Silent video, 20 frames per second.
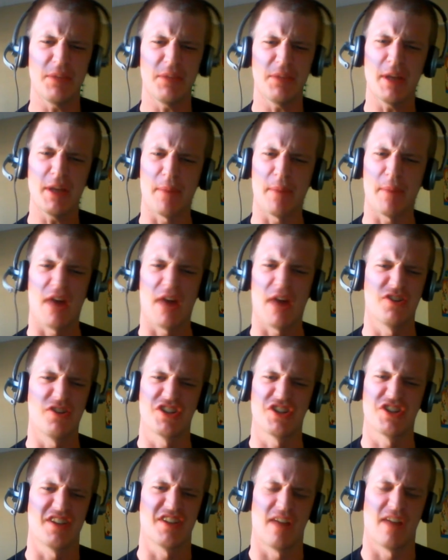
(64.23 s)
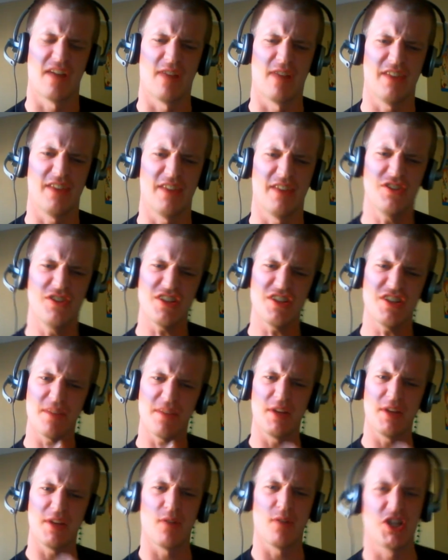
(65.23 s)
about her's just not right. There's just
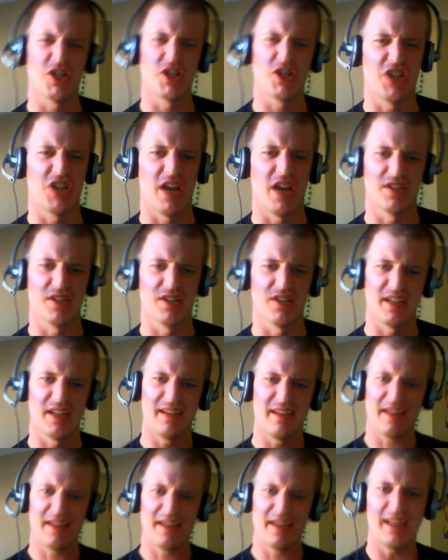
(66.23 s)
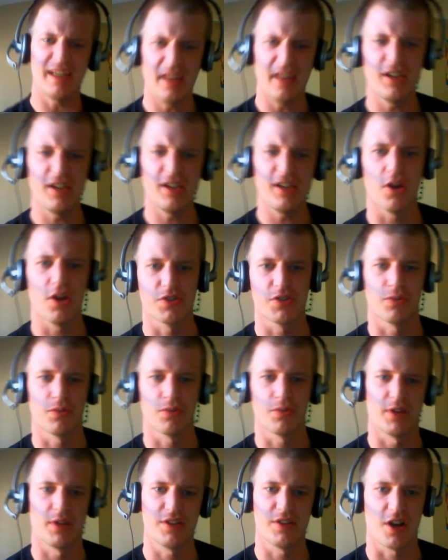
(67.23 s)
something I want to change. And he goes to
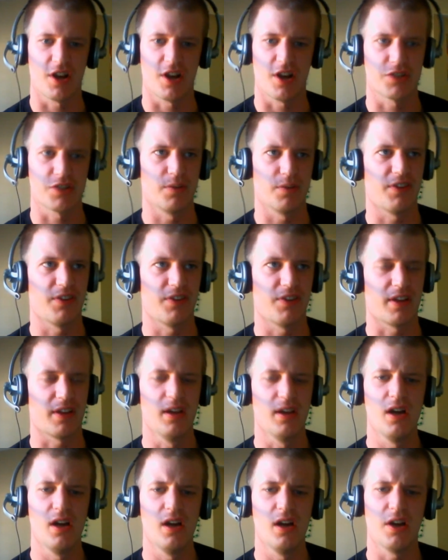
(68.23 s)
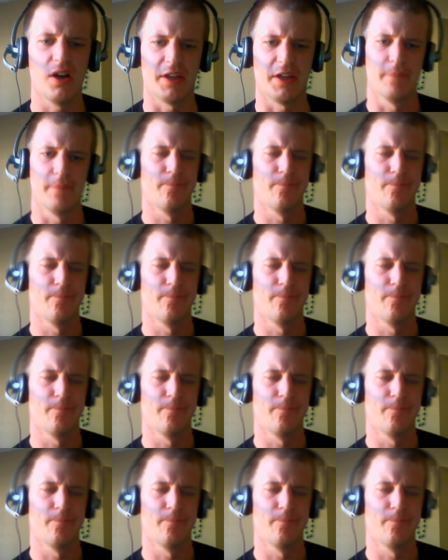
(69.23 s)
her and he talks to her and he's like, honey,